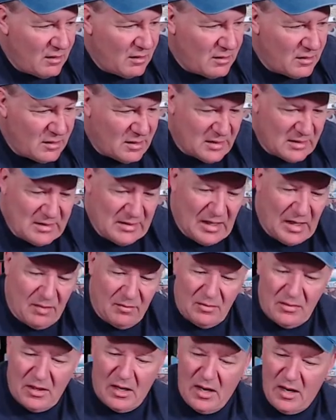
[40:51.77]
the
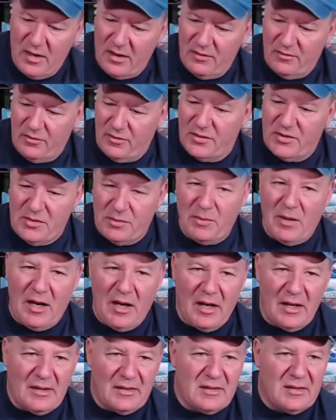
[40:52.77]
same kind of
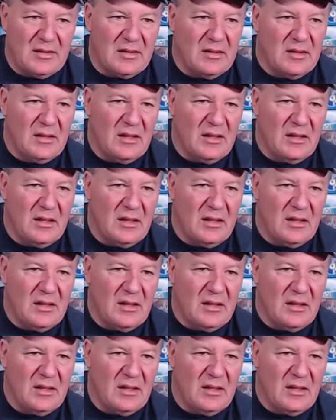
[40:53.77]
response.